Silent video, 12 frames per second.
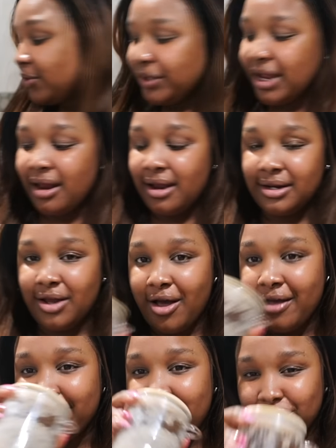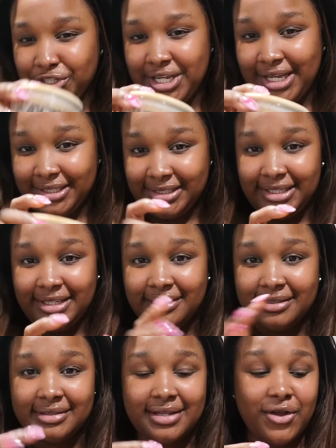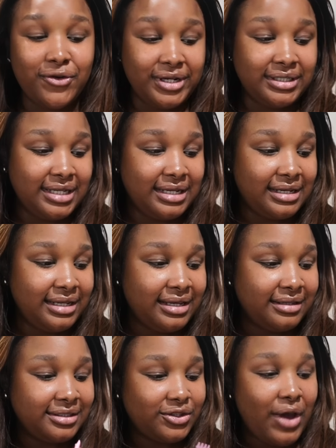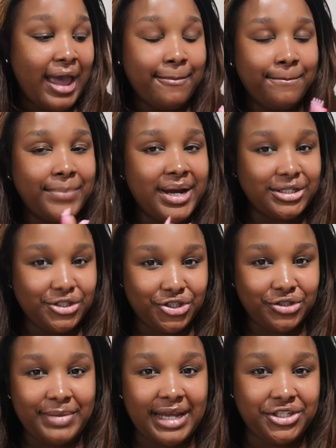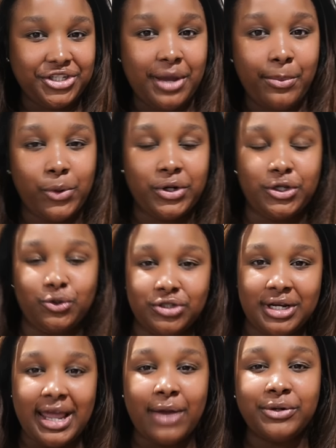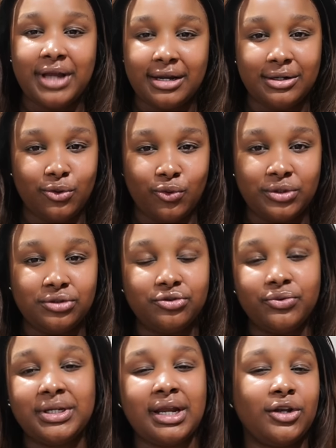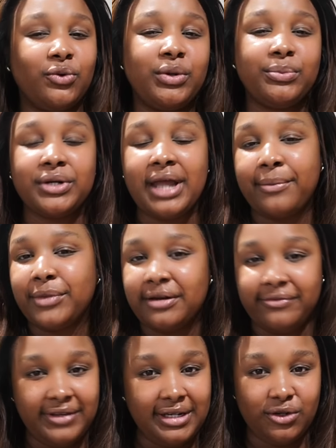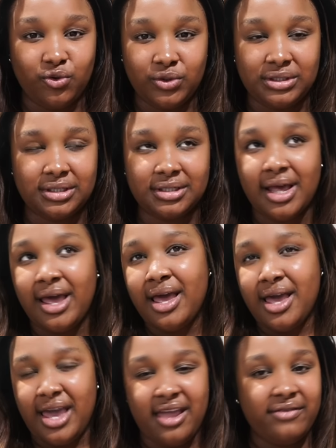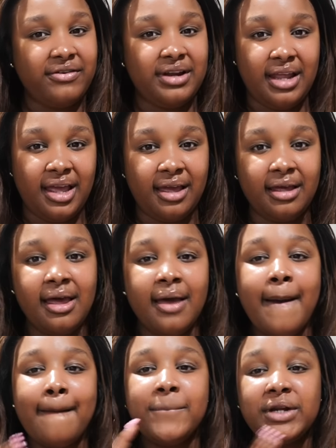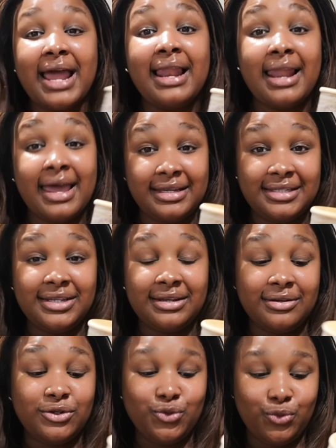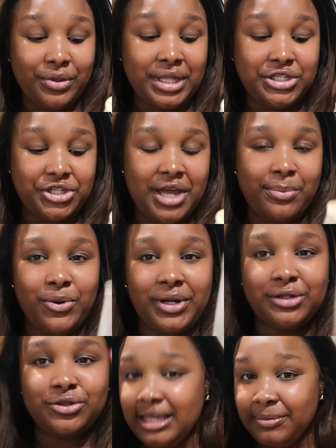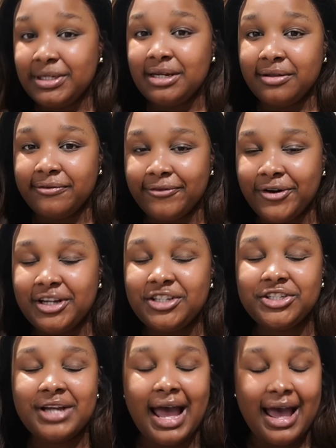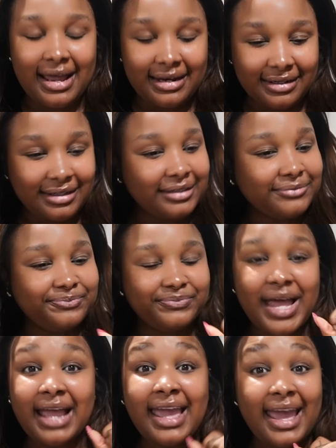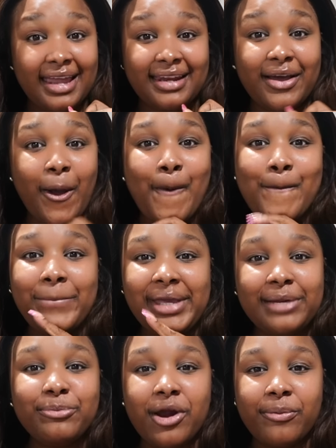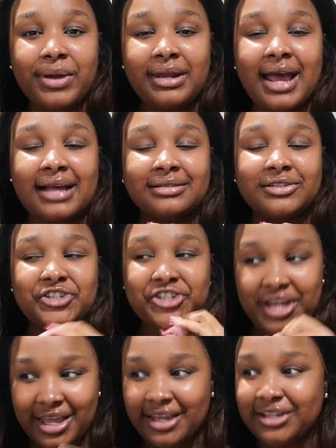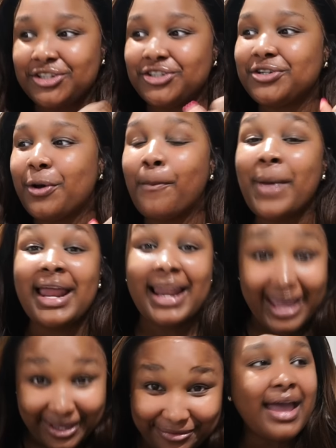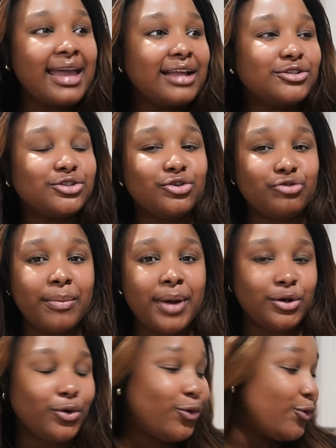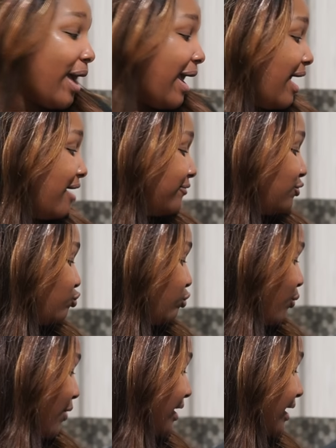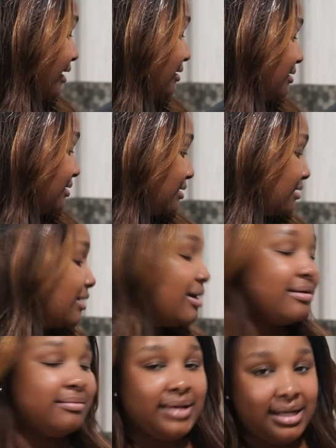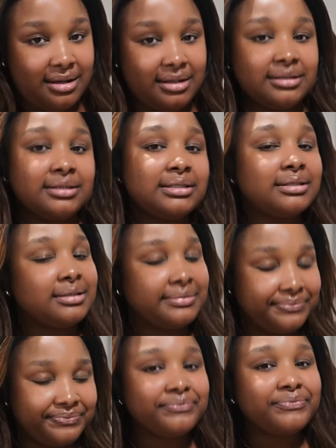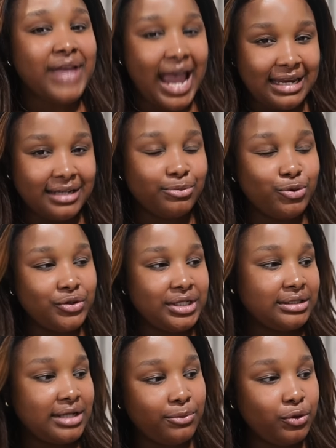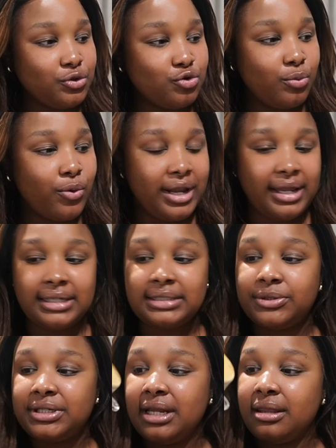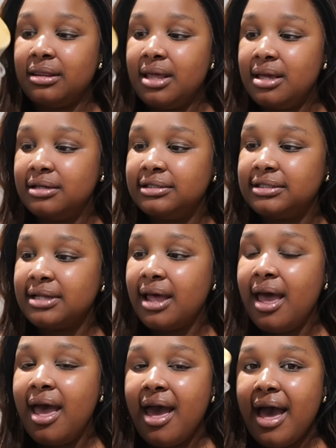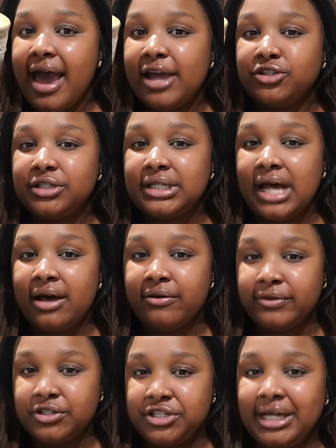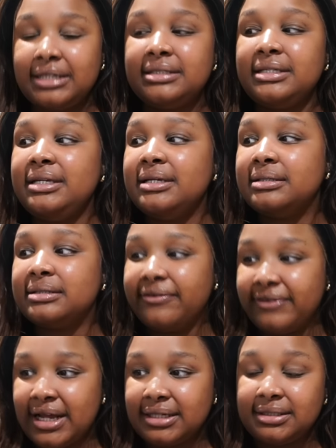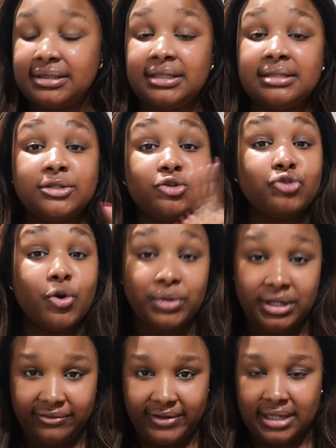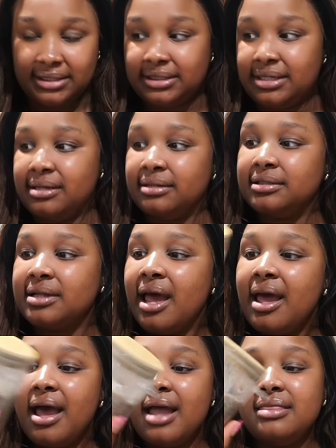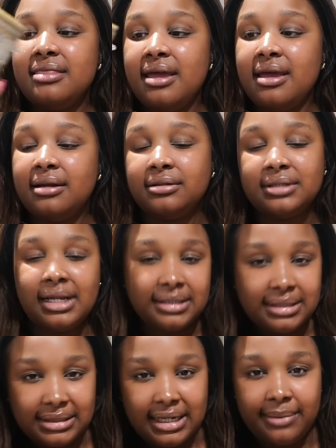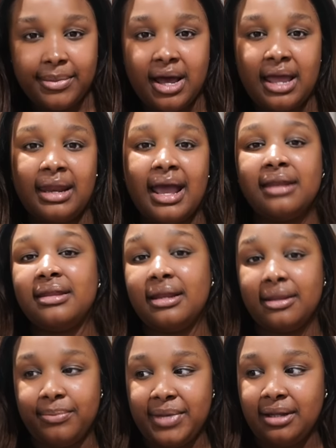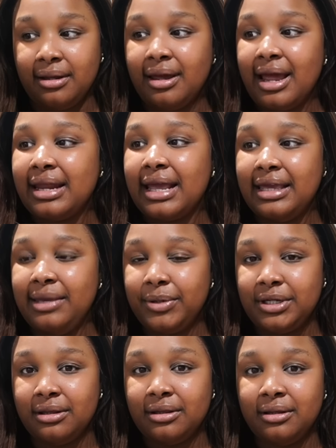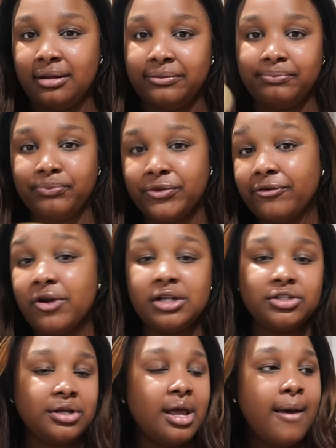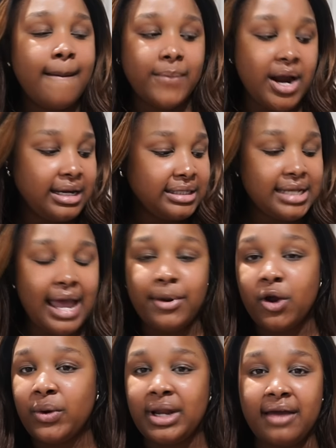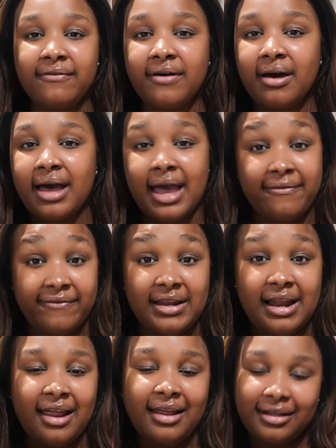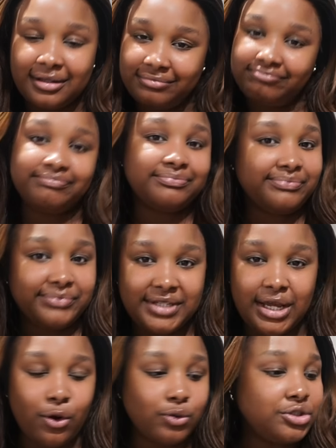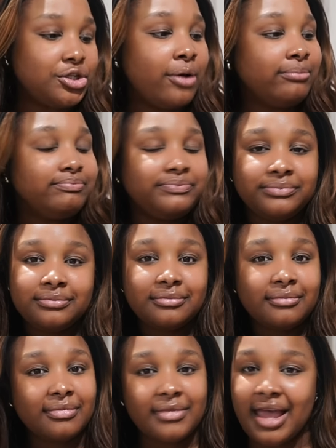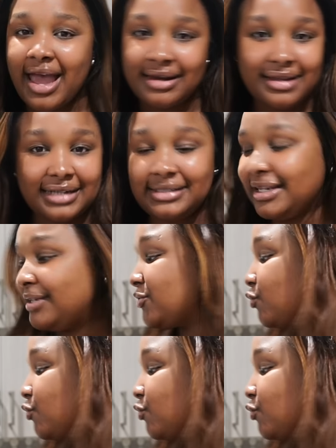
doing a lot of chia seeds recently, so I batch my chia pudding. Usually I would add the oats to it and do it, but I'm not feeling oats every day, but I like to do the chia pudding. Keep it in the fridge, and again, meal prepping has changed my life. I can just grab and go. I have 2 boiled eggs because I need the protein, so I'm doing 2 boiled eggs, but in this I just have chia seeds, flax seeds, grounded flax seeds, and then a little cinnamon, and then the milk, and then keep it in the fridge. Morning time or whenever I feel like, take out some, and that's it.